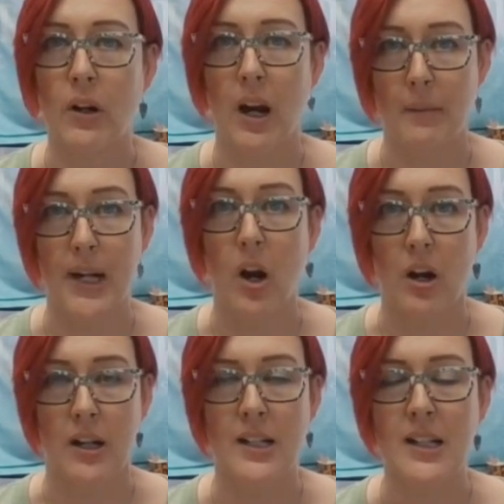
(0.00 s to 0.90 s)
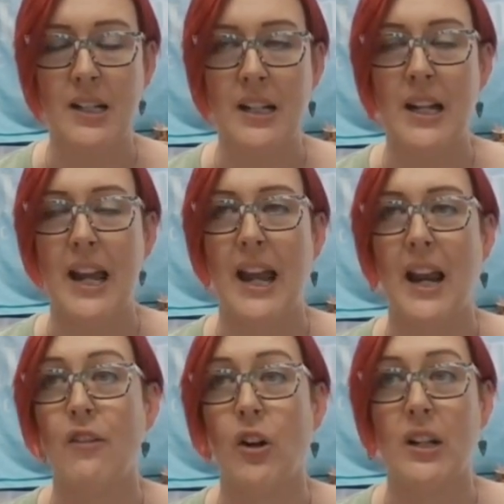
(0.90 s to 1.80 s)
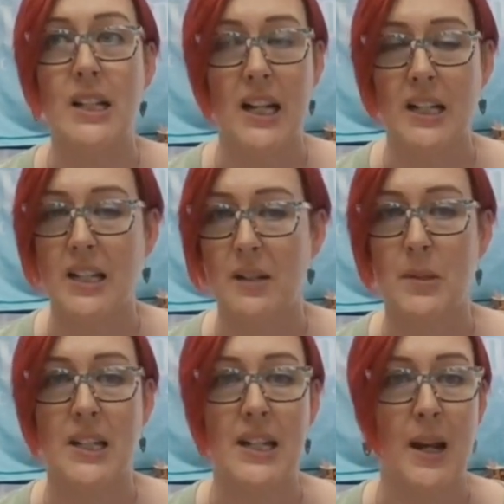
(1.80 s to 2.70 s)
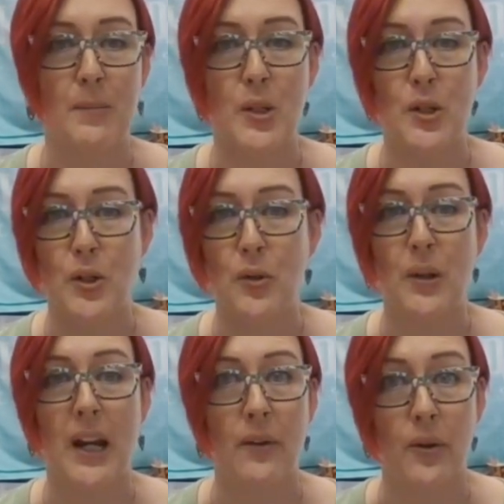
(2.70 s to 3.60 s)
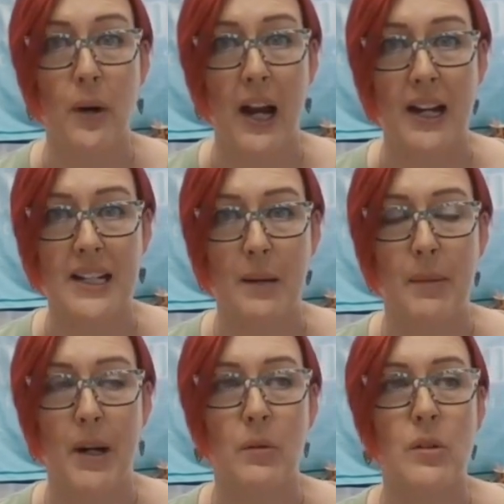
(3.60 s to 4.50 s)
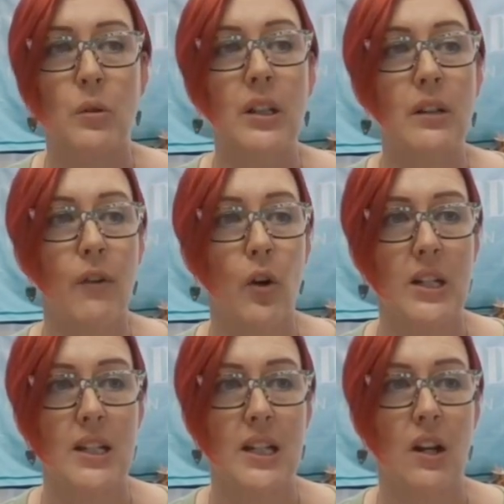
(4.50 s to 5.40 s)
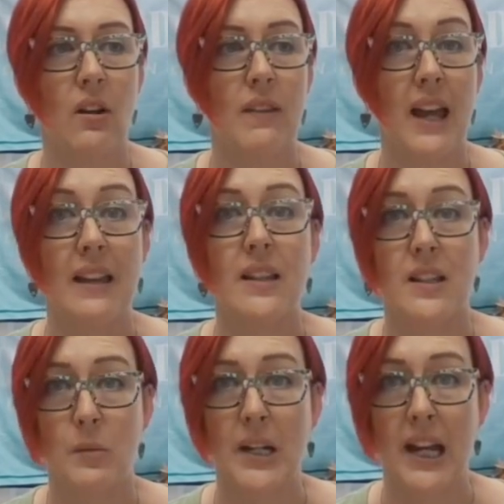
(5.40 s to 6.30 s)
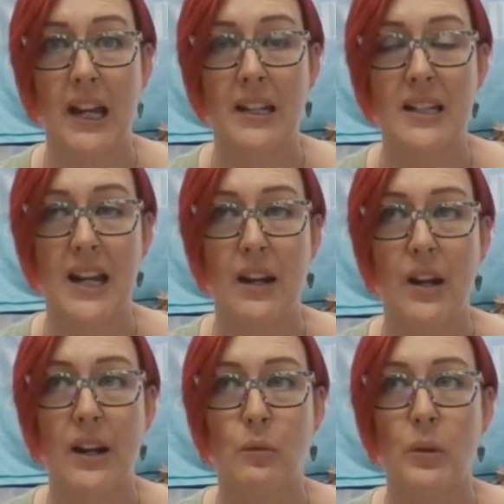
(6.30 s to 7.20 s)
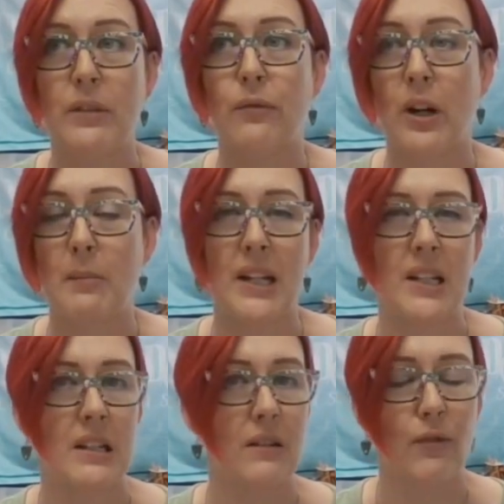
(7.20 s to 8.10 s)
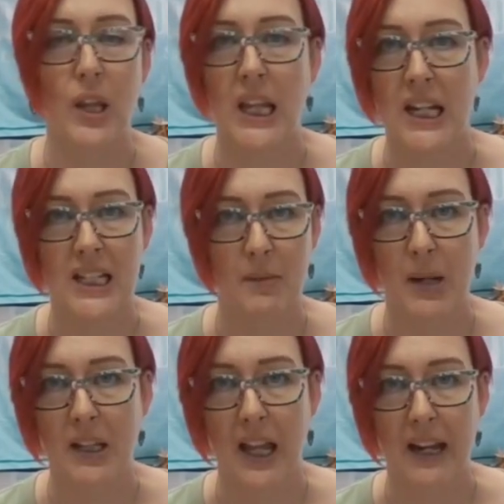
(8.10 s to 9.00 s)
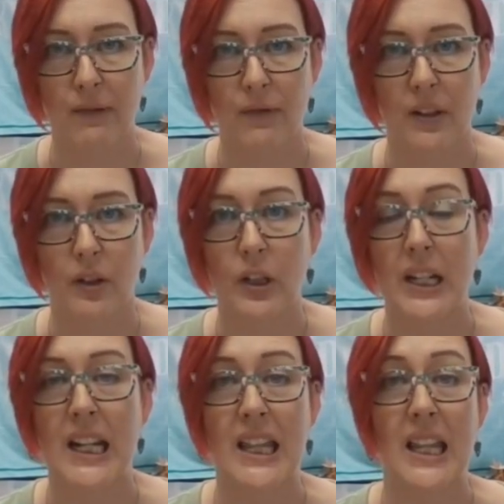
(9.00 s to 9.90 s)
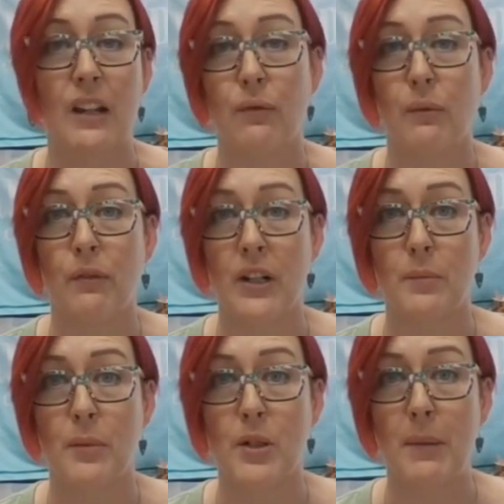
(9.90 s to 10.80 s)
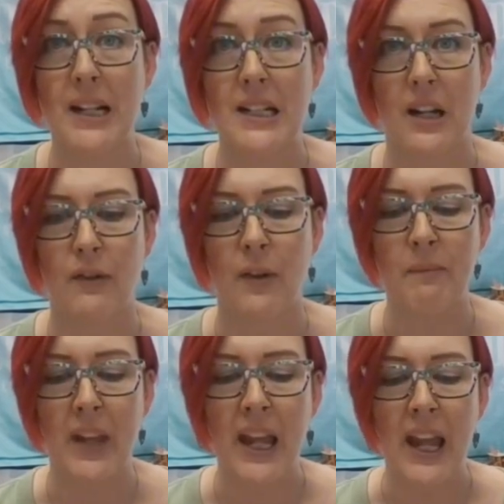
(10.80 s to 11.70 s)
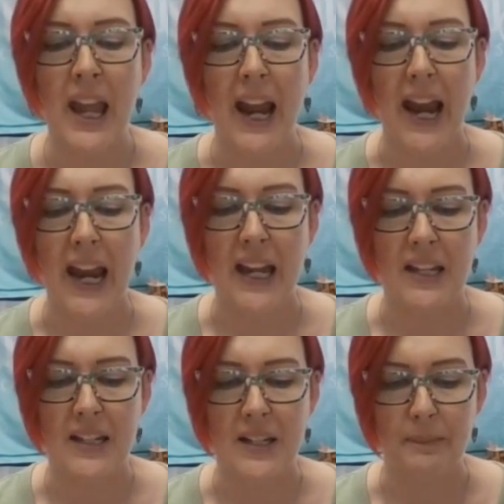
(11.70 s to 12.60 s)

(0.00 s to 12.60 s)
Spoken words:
coming on. And I've already taken some steps to counteract it, but I was really focusing on that this weekend and reframing different things in my life and looking at things from fresh perspective. And